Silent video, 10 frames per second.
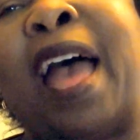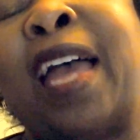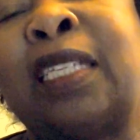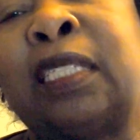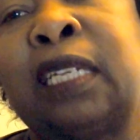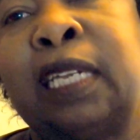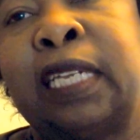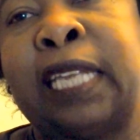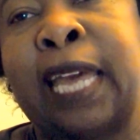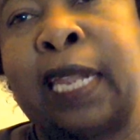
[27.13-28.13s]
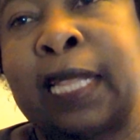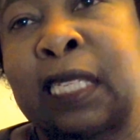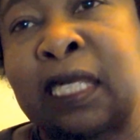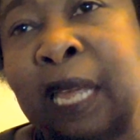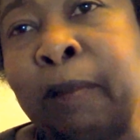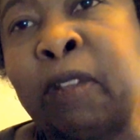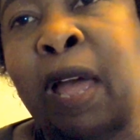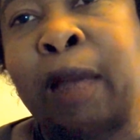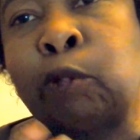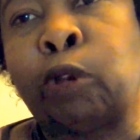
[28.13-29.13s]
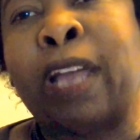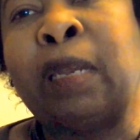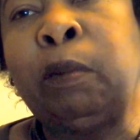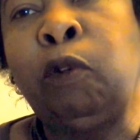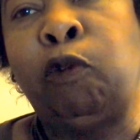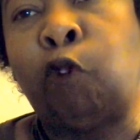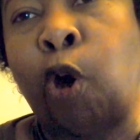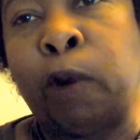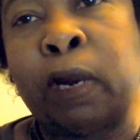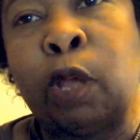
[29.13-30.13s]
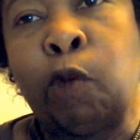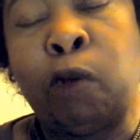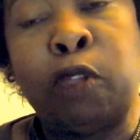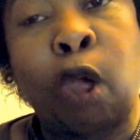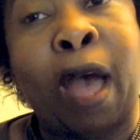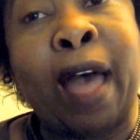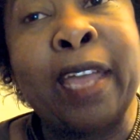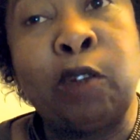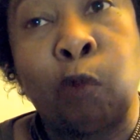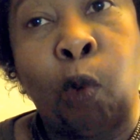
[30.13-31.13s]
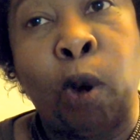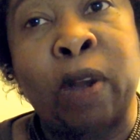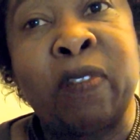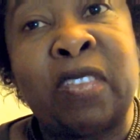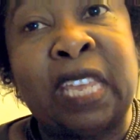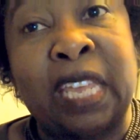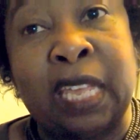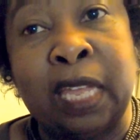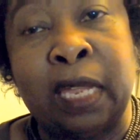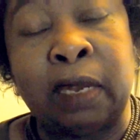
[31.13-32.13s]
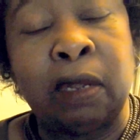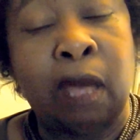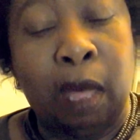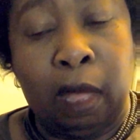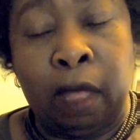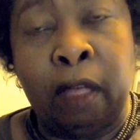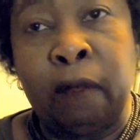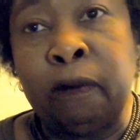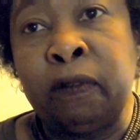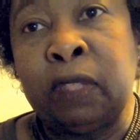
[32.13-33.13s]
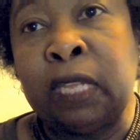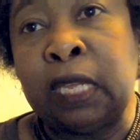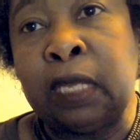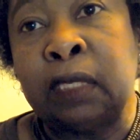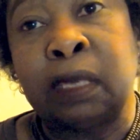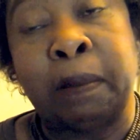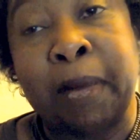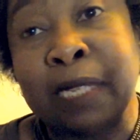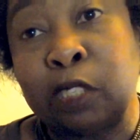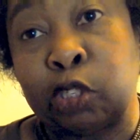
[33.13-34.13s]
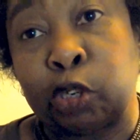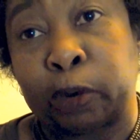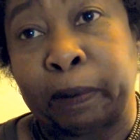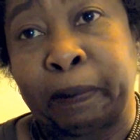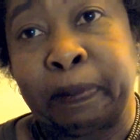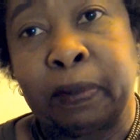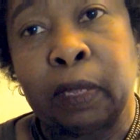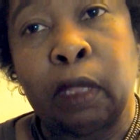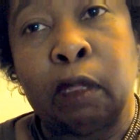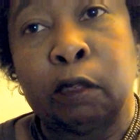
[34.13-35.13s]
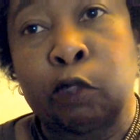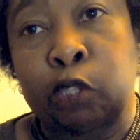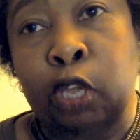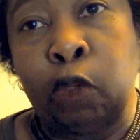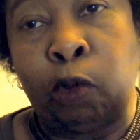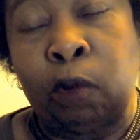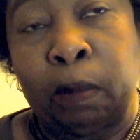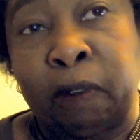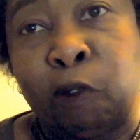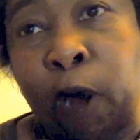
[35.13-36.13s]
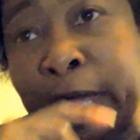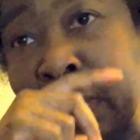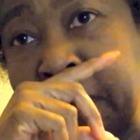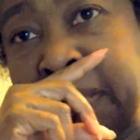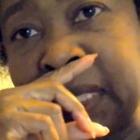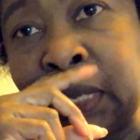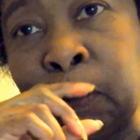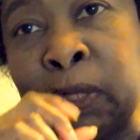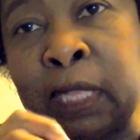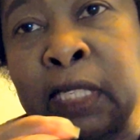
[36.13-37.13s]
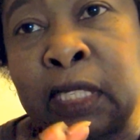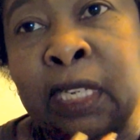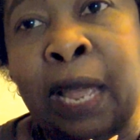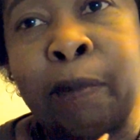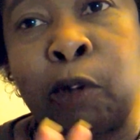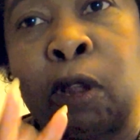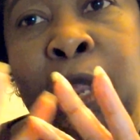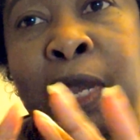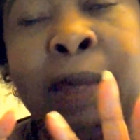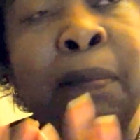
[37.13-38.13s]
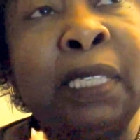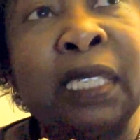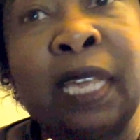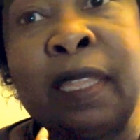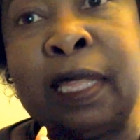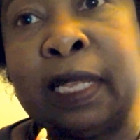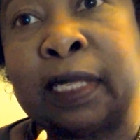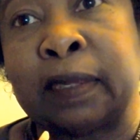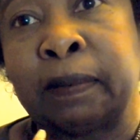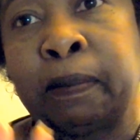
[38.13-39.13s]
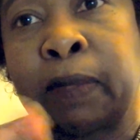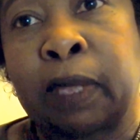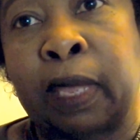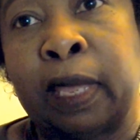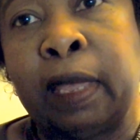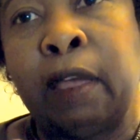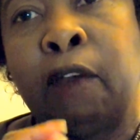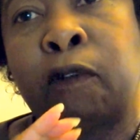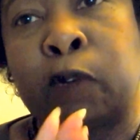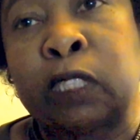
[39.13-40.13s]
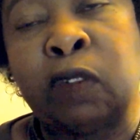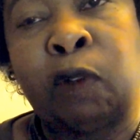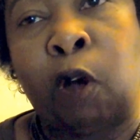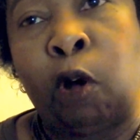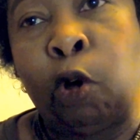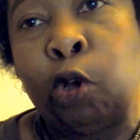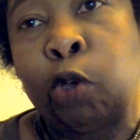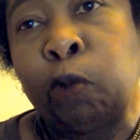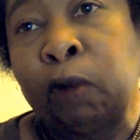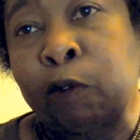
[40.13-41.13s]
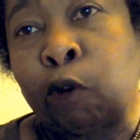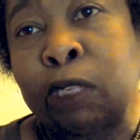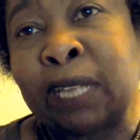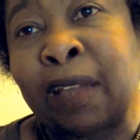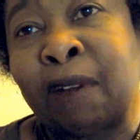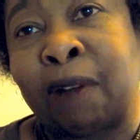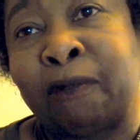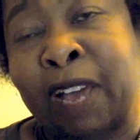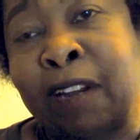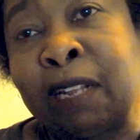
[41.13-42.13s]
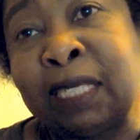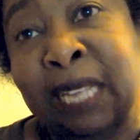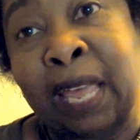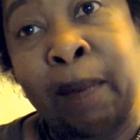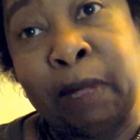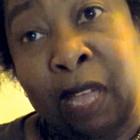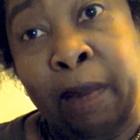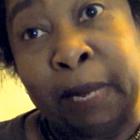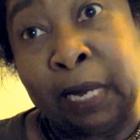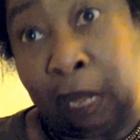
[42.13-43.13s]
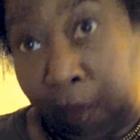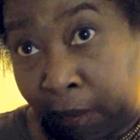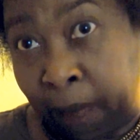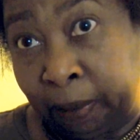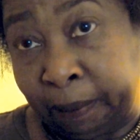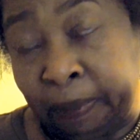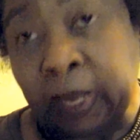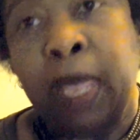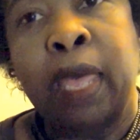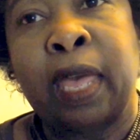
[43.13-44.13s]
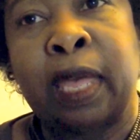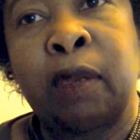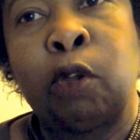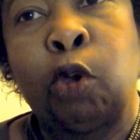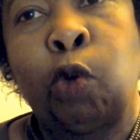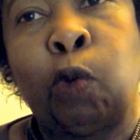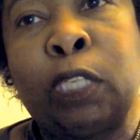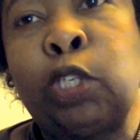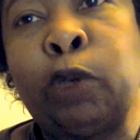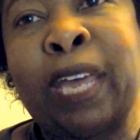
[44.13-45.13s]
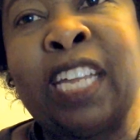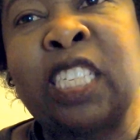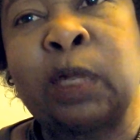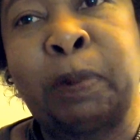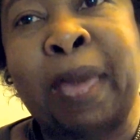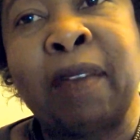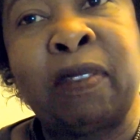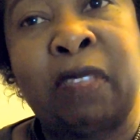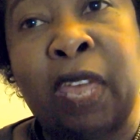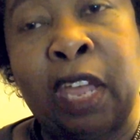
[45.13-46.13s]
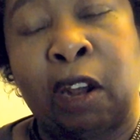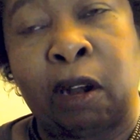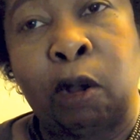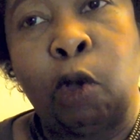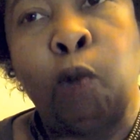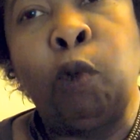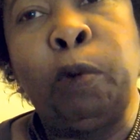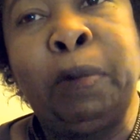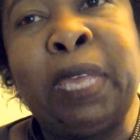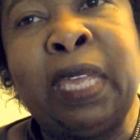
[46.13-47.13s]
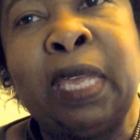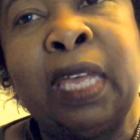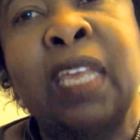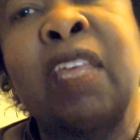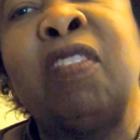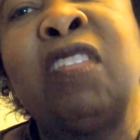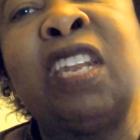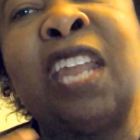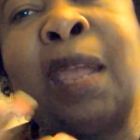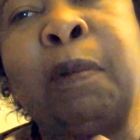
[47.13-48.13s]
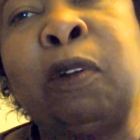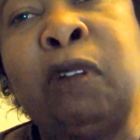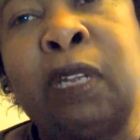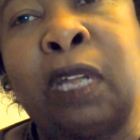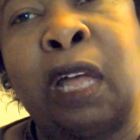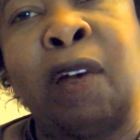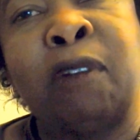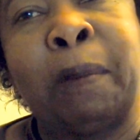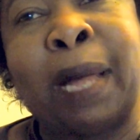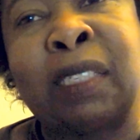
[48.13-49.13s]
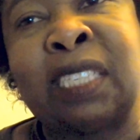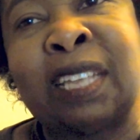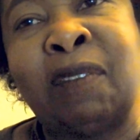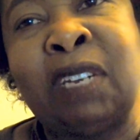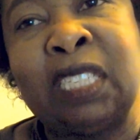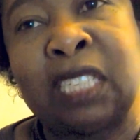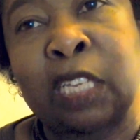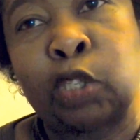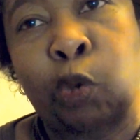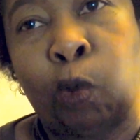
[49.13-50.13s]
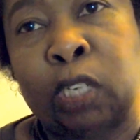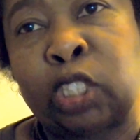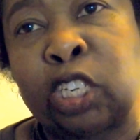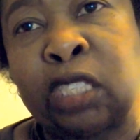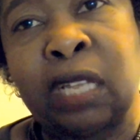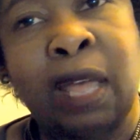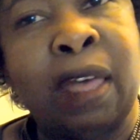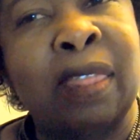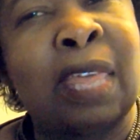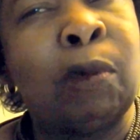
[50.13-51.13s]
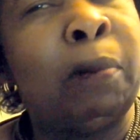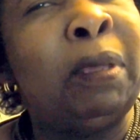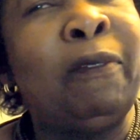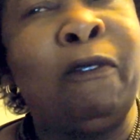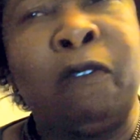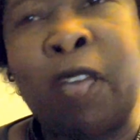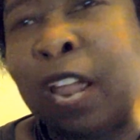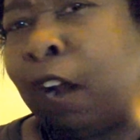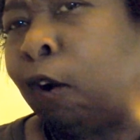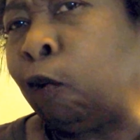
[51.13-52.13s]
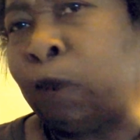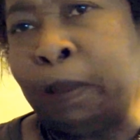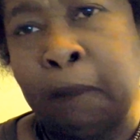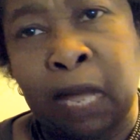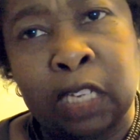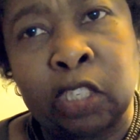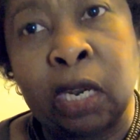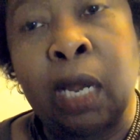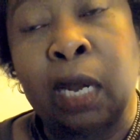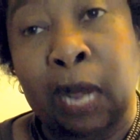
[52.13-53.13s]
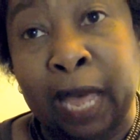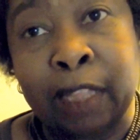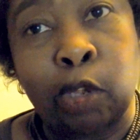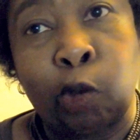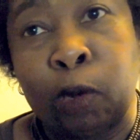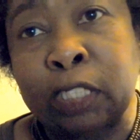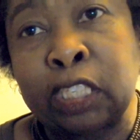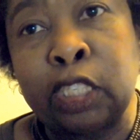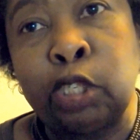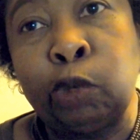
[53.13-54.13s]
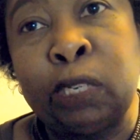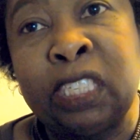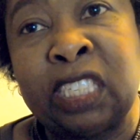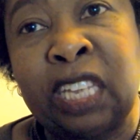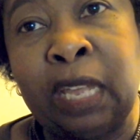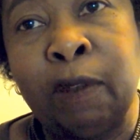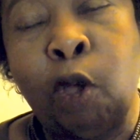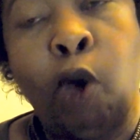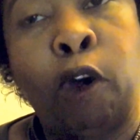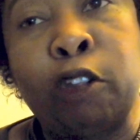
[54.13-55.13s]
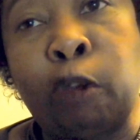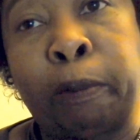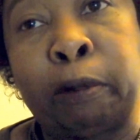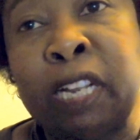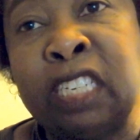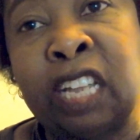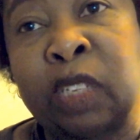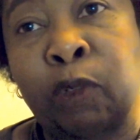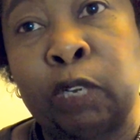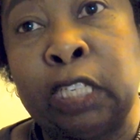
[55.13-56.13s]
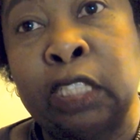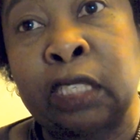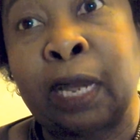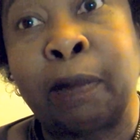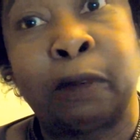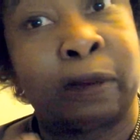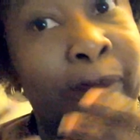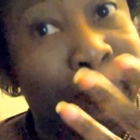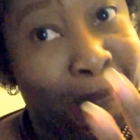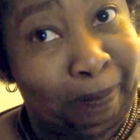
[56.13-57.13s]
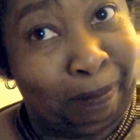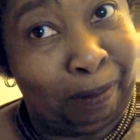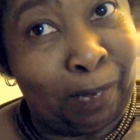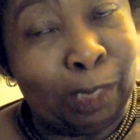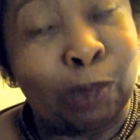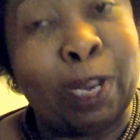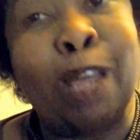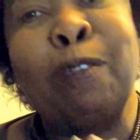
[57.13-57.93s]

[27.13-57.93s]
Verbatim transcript: and yet at the same time trying to move forward with your eye toward the end of the semester. So, before I get busy with this chapter, let me say this. Okay, first of all, we of course have our final exam coming up, and what you can expect there will be in the neighborhood of about 76 questions. They will be very much like the questions you receive on your pretest for each chapter. So now